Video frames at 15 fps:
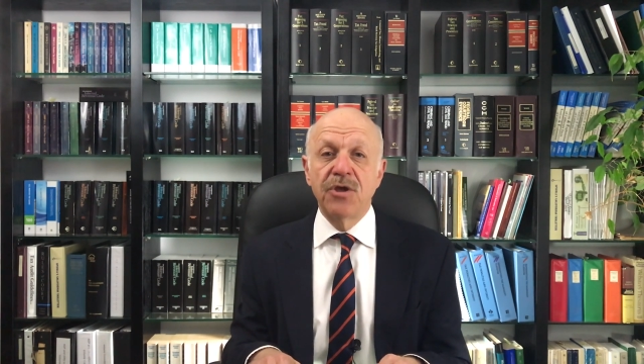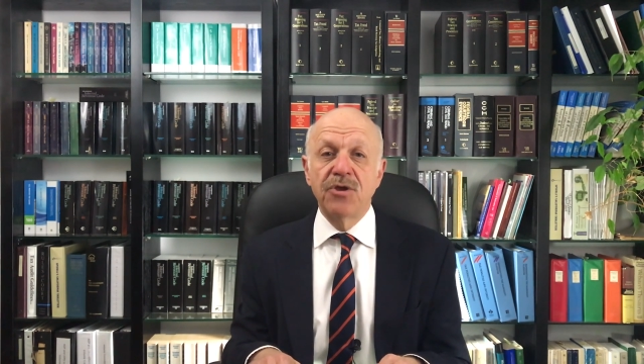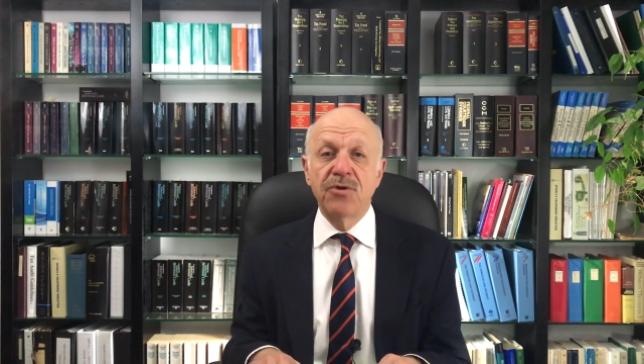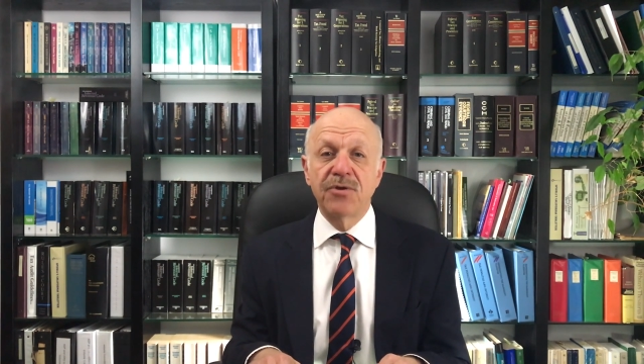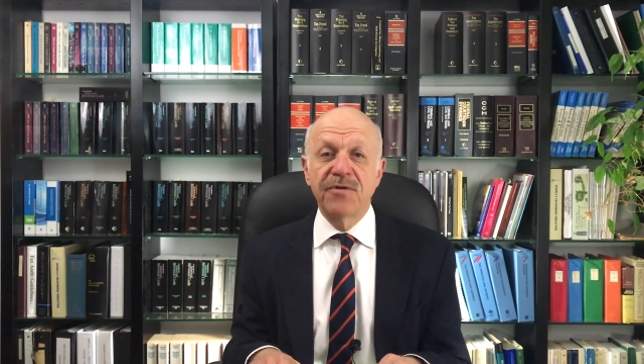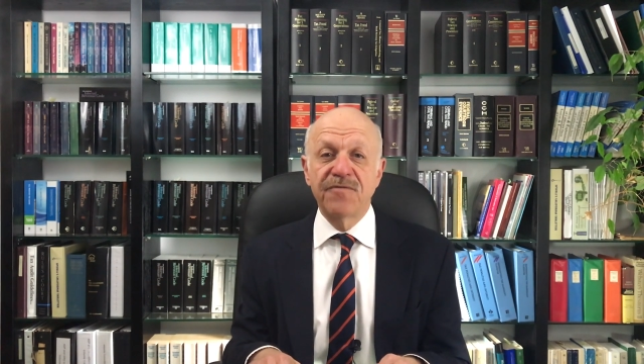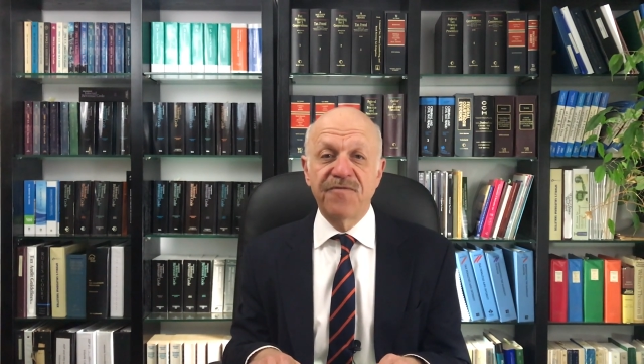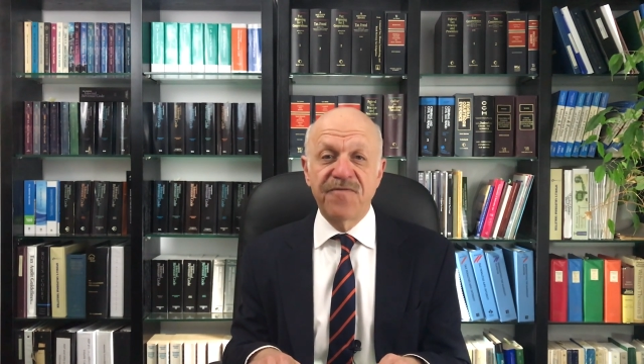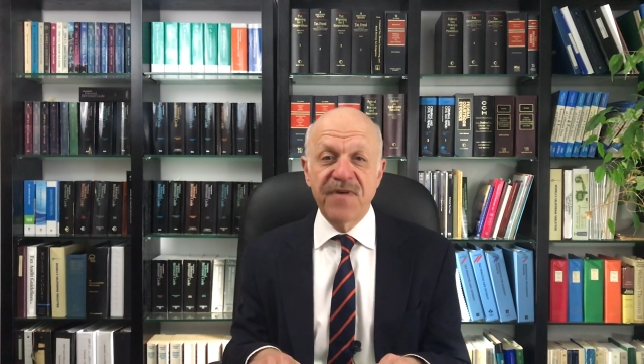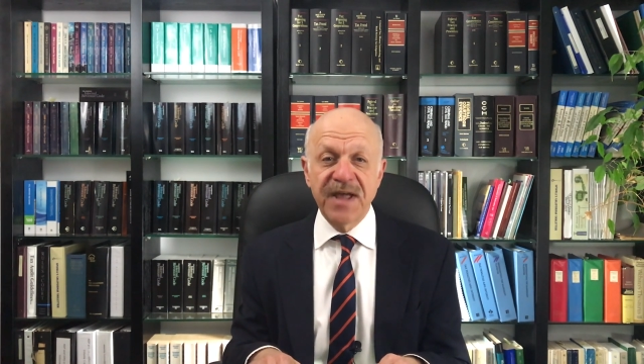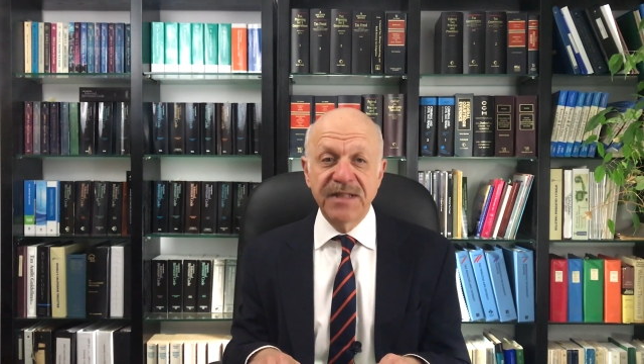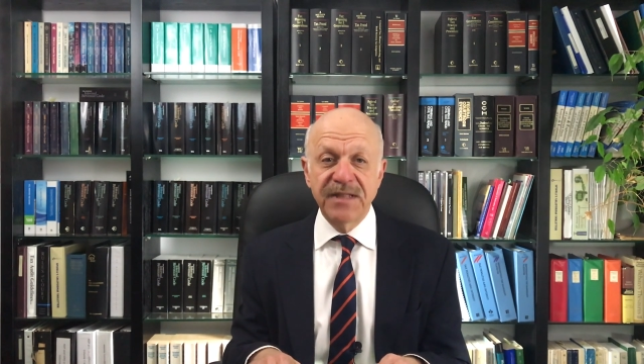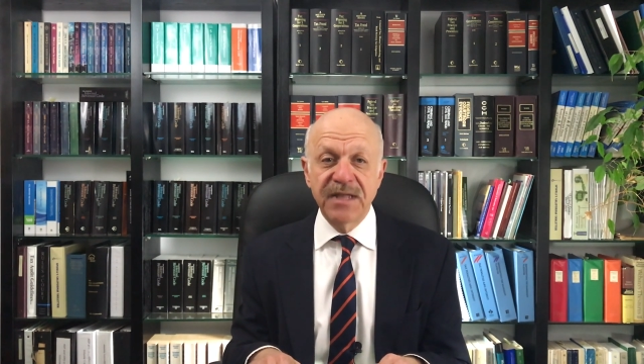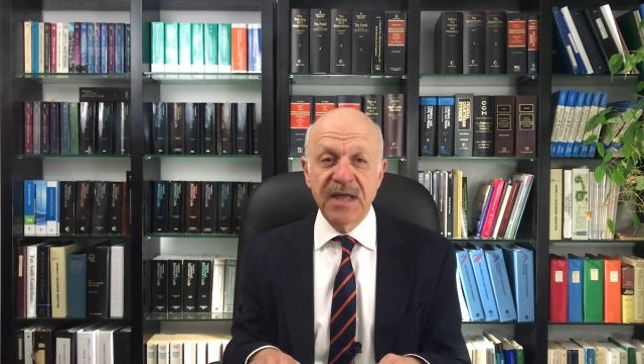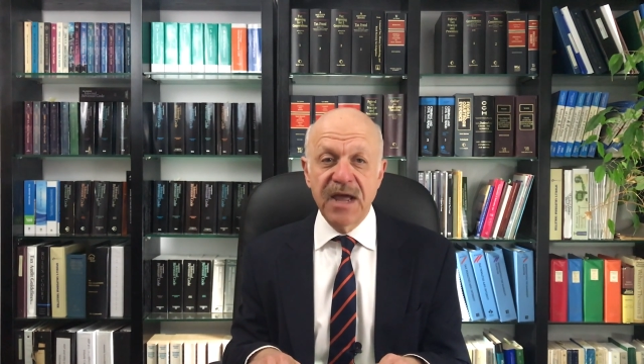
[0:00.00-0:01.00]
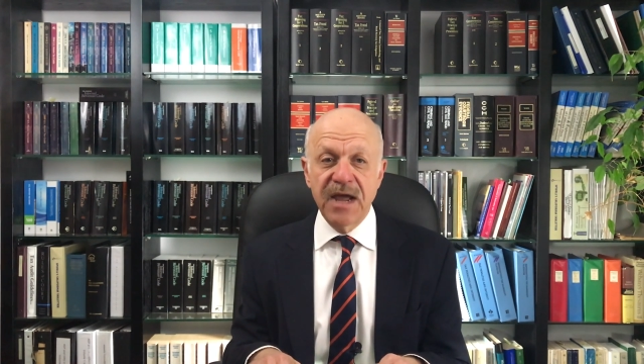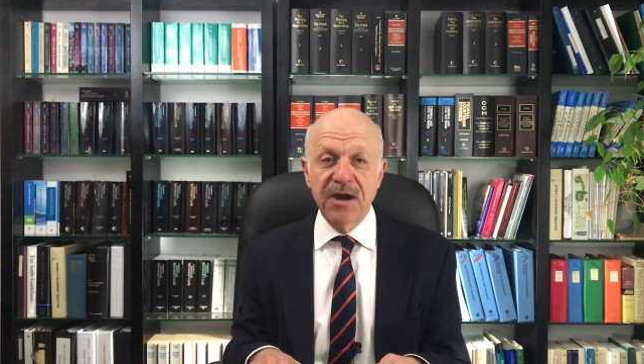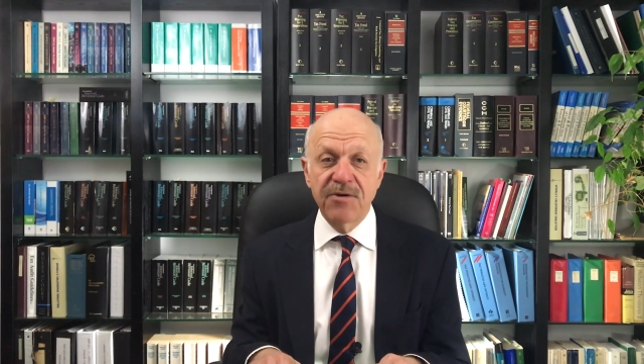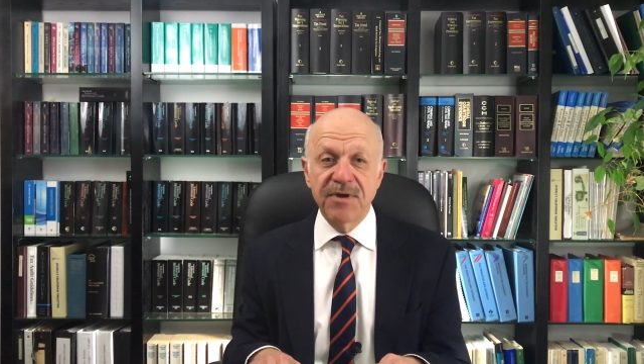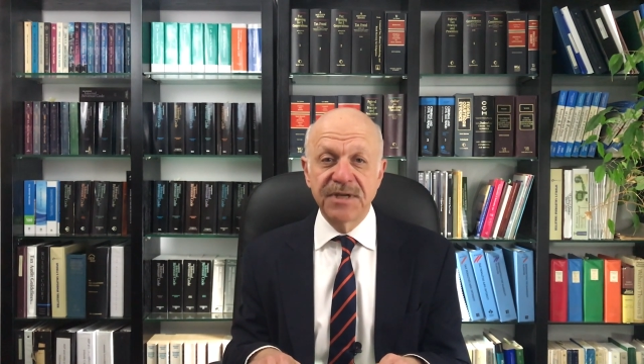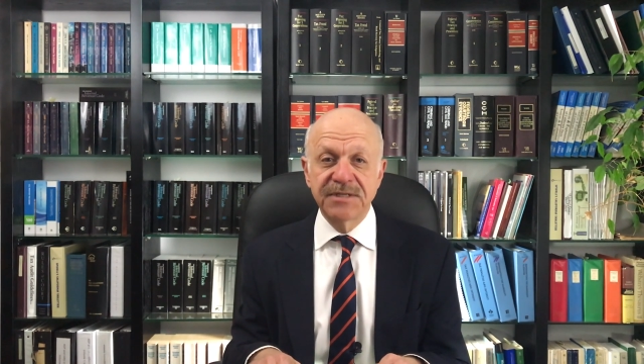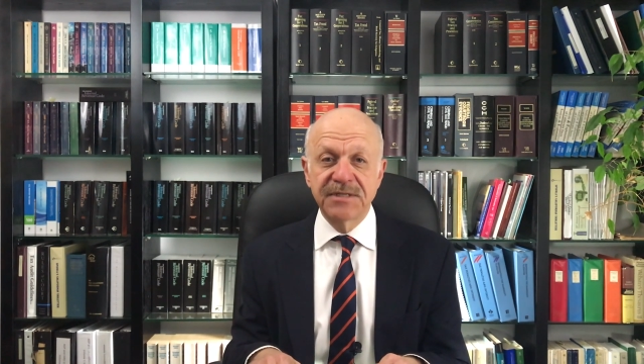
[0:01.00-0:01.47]
You can fight the
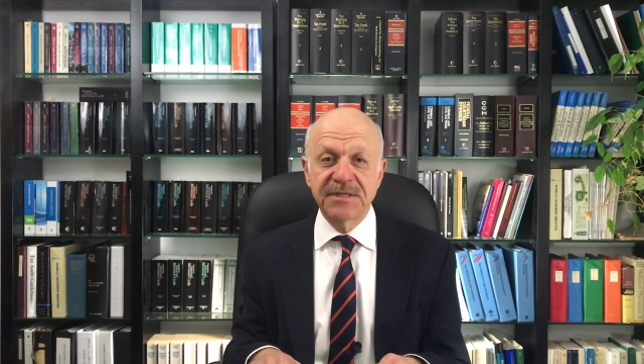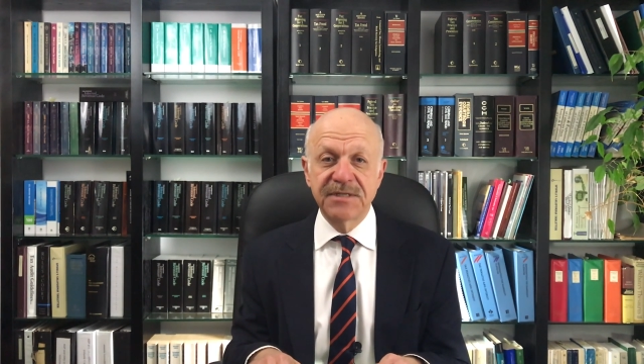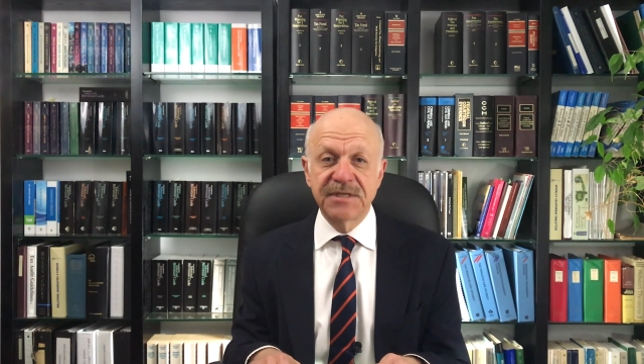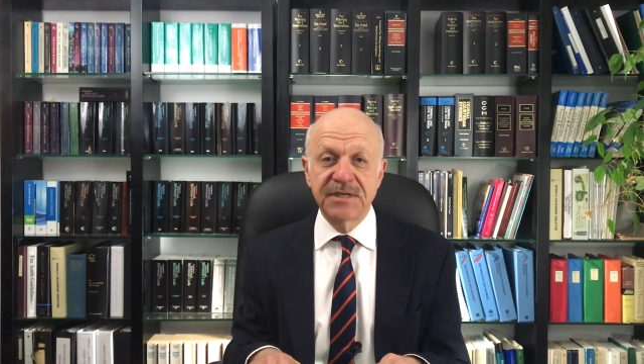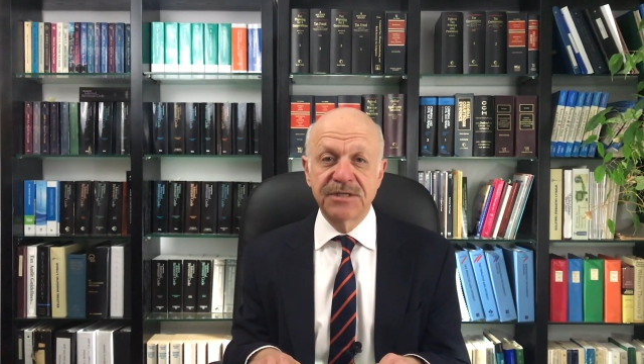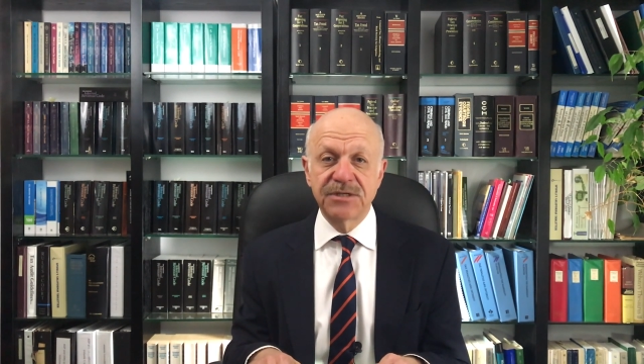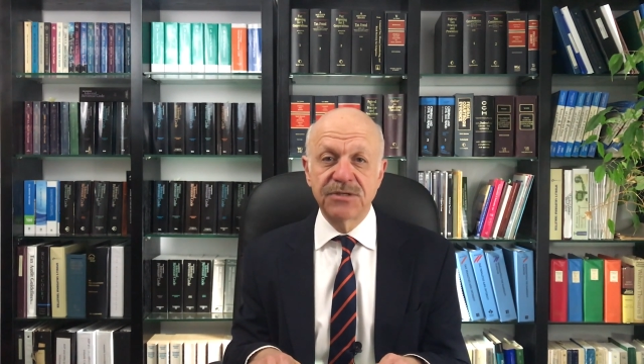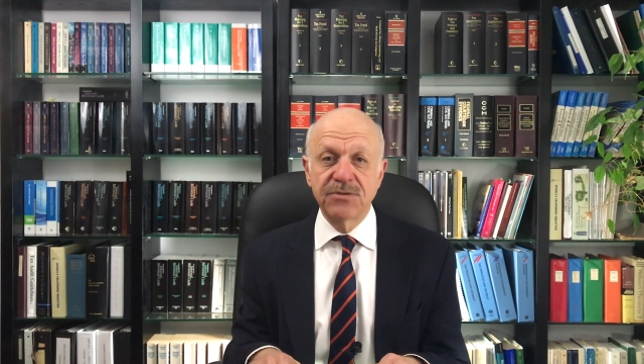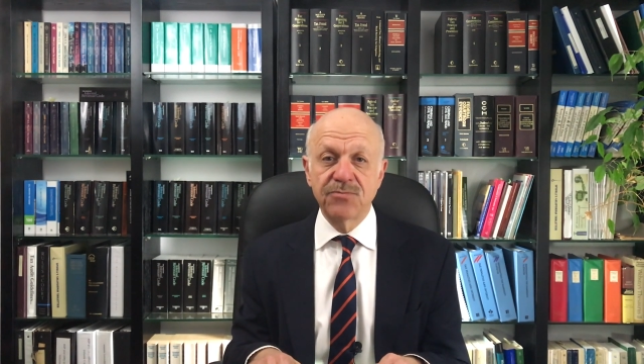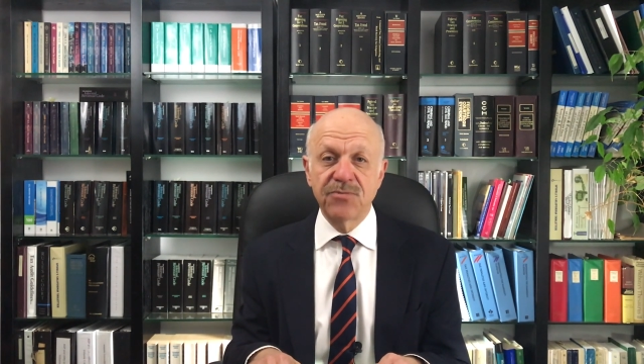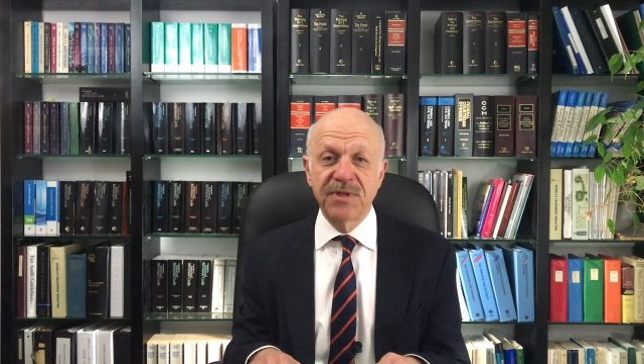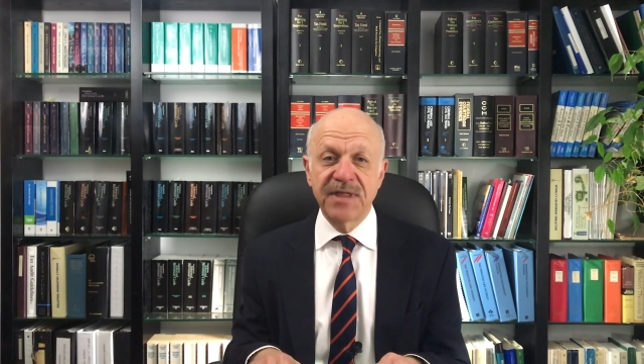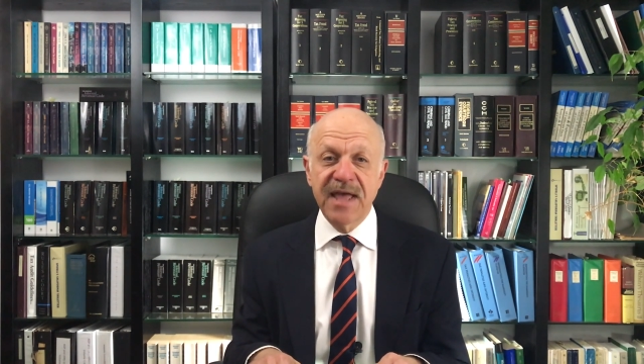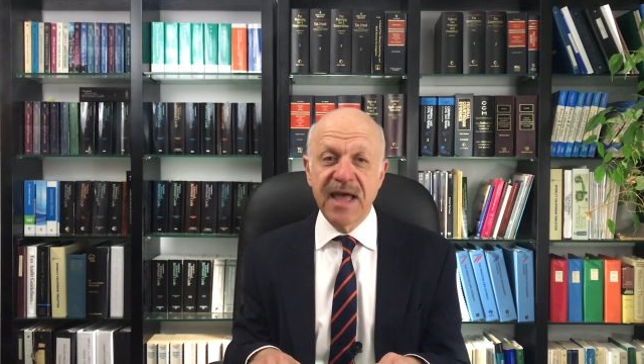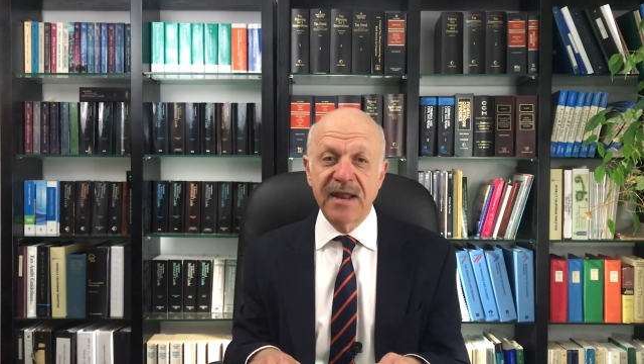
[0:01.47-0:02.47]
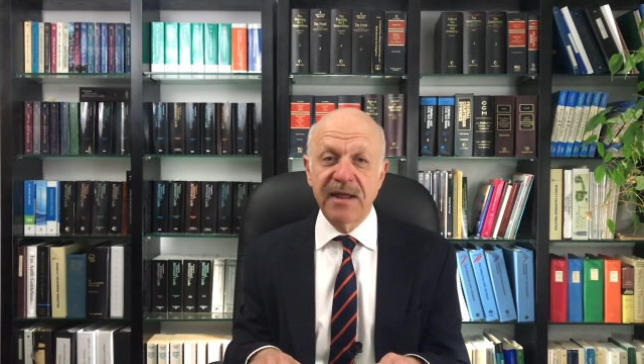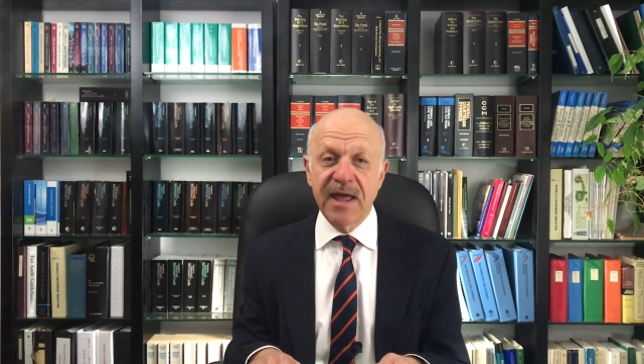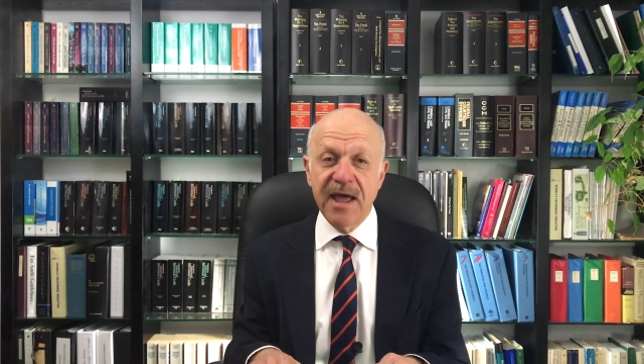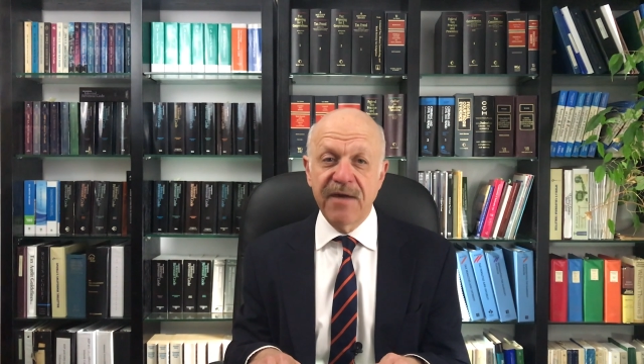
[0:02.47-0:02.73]
IRS decision without